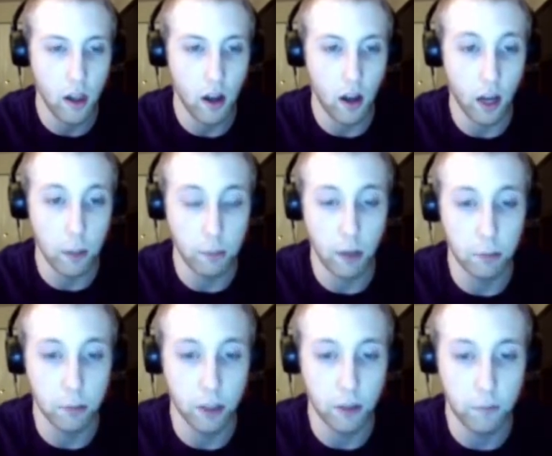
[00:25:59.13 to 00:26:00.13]
and
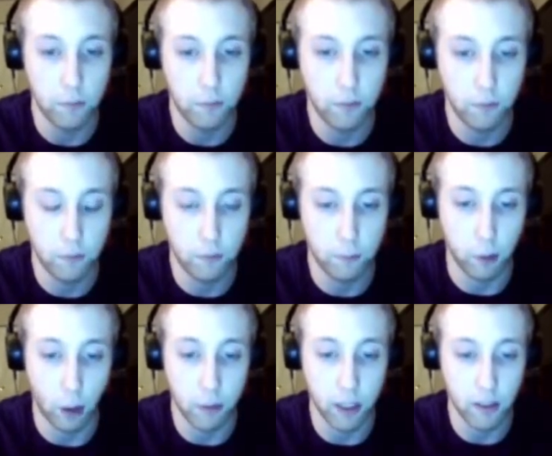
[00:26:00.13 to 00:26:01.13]
probably
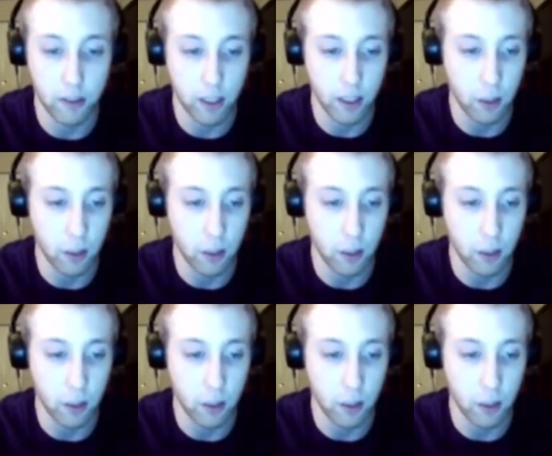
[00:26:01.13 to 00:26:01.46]
permanently.